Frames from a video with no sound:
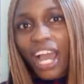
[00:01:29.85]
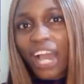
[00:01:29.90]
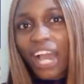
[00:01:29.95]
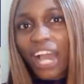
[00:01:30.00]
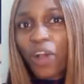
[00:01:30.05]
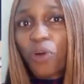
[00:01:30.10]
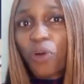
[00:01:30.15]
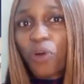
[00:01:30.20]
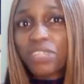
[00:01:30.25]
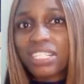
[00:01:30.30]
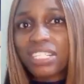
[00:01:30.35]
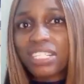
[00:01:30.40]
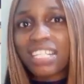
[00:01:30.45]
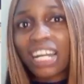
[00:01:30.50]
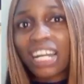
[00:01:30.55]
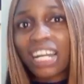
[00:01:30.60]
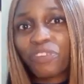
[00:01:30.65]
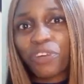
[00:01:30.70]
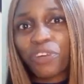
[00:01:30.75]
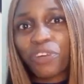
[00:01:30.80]
and
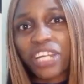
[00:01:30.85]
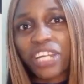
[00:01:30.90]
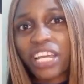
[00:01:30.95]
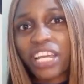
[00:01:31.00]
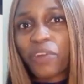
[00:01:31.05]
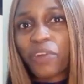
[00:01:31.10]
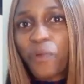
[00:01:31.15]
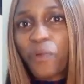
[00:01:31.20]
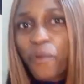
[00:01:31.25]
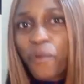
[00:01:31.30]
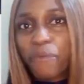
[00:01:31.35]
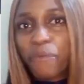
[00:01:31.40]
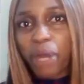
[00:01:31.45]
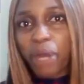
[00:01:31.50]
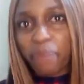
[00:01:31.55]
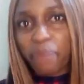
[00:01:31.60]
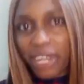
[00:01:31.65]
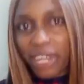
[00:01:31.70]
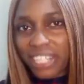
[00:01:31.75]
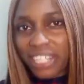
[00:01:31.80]
considered for the
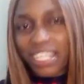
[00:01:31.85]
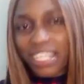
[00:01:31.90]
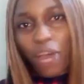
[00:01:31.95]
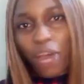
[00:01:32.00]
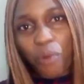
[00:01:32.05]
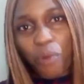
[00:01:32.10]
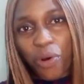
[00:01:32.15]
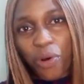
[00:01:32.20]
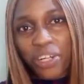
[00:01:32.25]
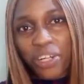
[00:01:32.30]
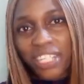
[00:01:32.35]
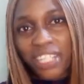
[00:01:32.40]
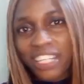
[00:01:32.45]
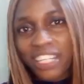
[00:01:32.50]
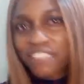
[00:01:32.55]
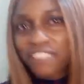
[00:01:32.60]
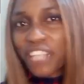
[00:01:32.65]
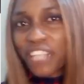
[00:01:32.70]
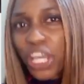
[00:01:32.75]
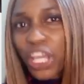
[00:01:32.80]
Ogunba Prize Award.
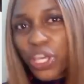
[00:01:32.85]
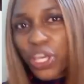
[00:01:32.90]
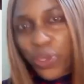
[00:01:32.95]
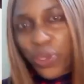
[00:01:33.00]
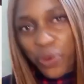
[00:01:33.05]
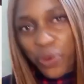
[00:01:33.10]
Thank